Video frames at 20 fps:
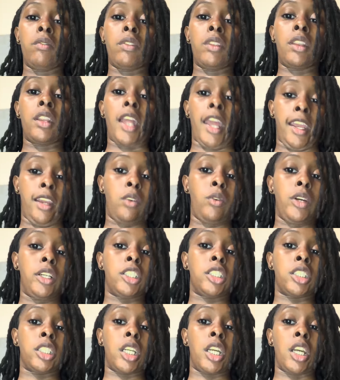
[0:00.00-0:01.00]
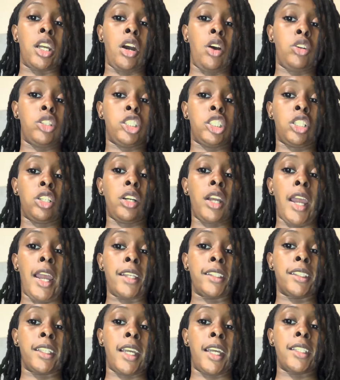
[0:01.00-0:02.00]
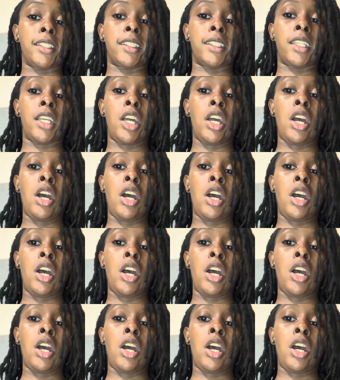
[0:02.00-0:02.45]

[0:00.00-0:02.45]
language and culture access